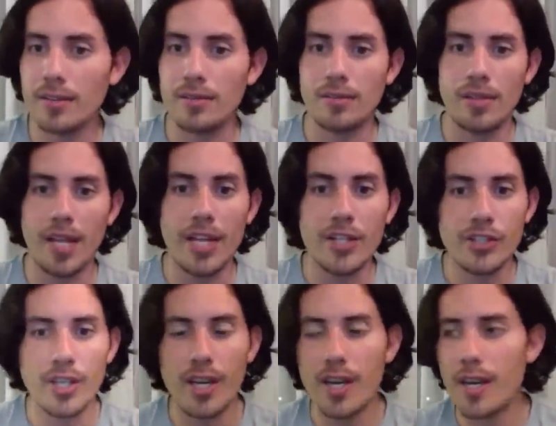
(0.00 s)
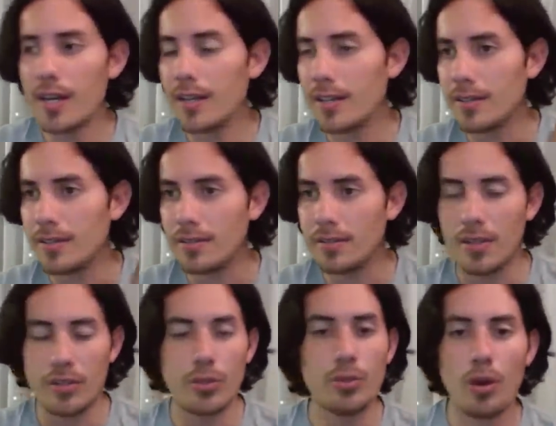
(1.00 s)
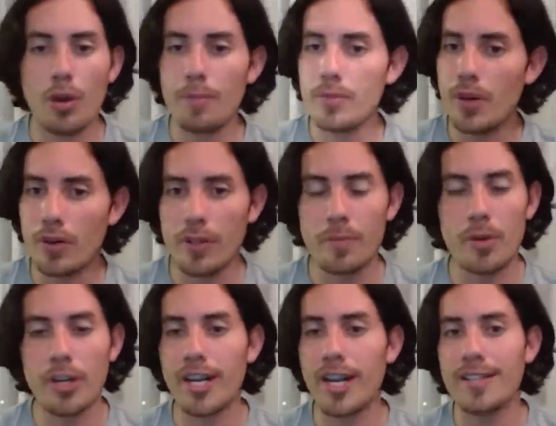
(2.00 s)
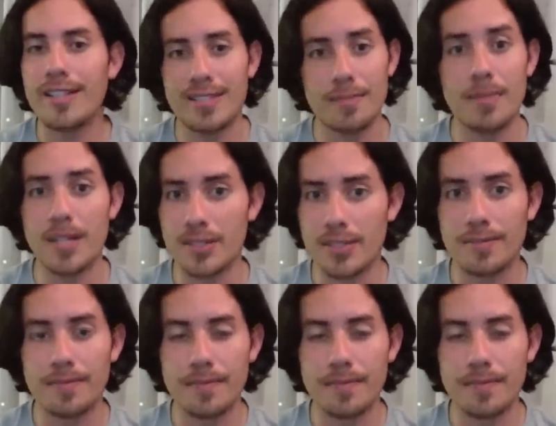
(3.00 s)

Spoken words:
in Asia, in Europe, North America. It doesn't matter.